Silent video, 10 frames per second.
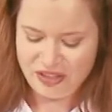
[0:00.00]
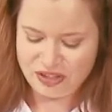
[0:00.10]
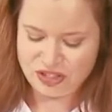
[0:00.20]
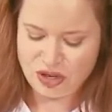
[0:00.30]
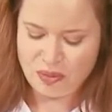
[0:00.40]

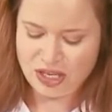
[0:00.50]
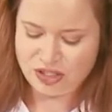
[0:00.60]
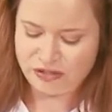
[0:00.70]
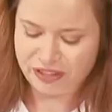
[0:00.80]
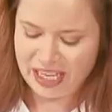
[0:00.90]
There's so much
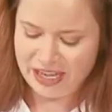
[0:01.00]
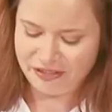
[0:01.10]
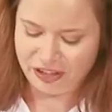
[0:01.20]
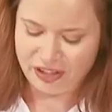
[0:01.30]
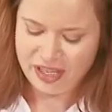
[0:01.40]

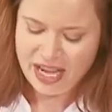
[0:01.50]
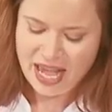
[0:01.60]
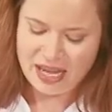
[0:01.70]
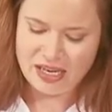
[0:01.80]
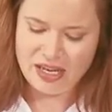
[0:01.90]
flavor,
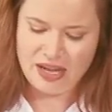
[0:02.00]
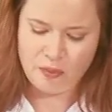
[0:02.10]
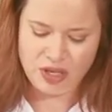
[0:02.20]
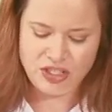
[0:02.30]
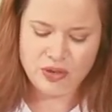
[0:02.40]
and
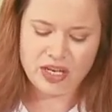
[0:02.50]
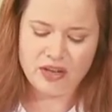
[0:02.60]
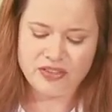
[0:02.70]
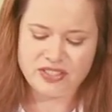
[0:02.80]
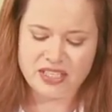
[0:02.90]
once you get
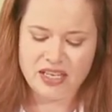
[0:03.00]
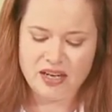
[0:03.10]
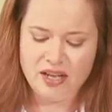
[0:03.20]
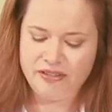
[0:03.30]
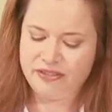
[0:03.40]
all the skin
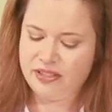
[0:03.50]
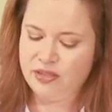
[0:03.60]
off,